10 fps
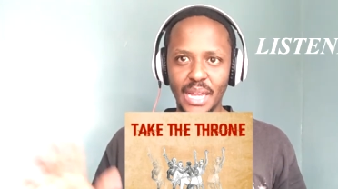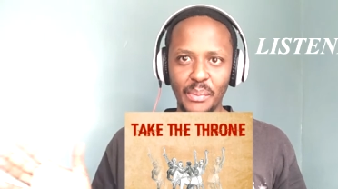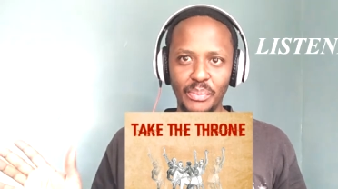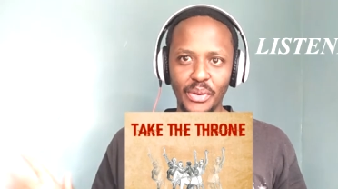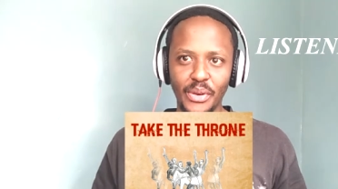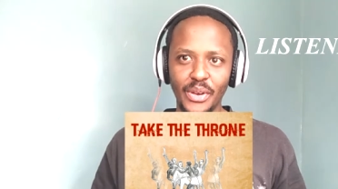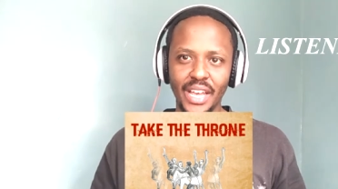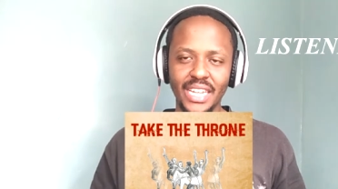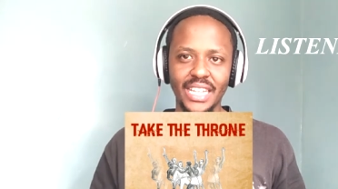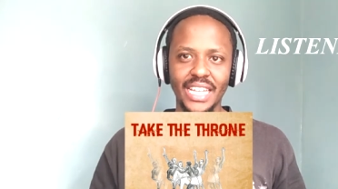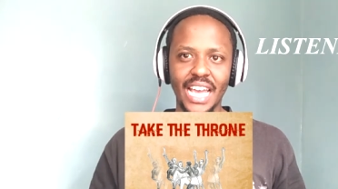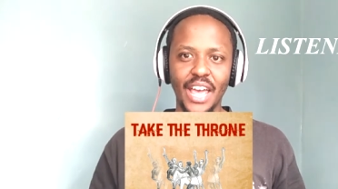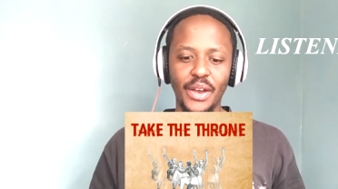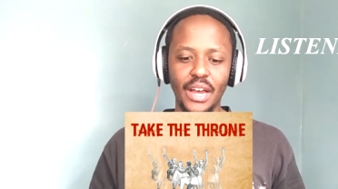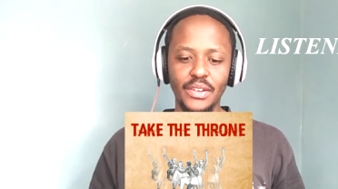tempo and the
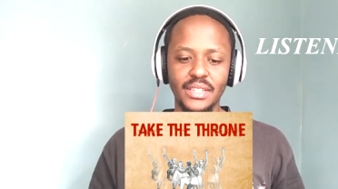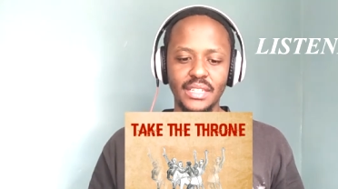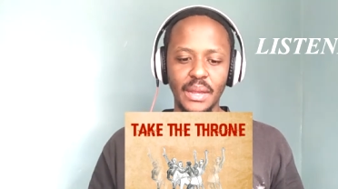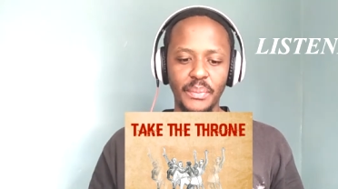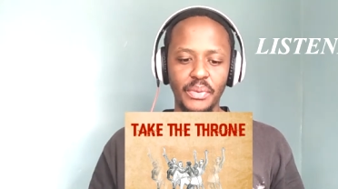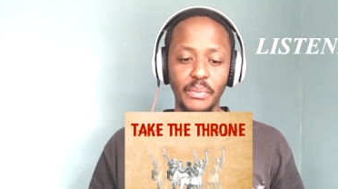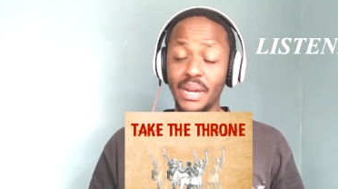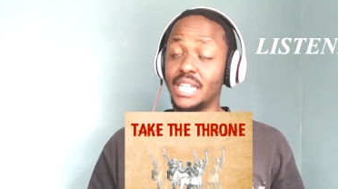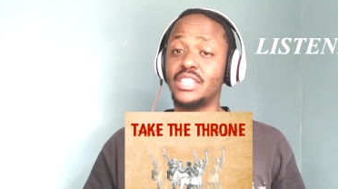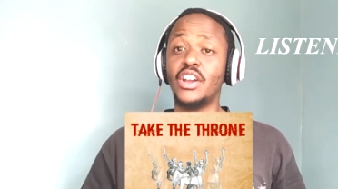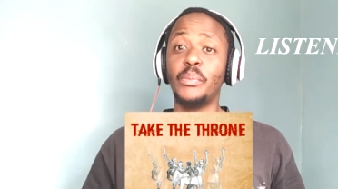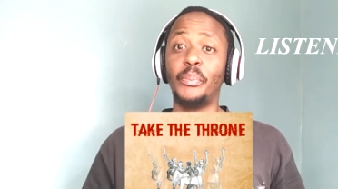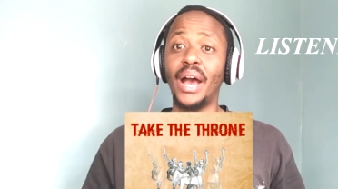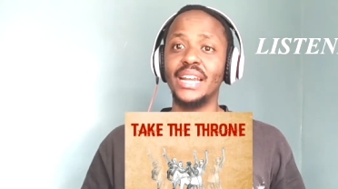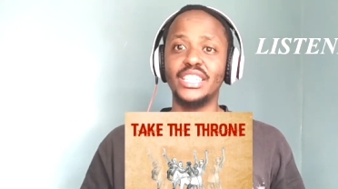Nyayo House tempo, but it's not bad.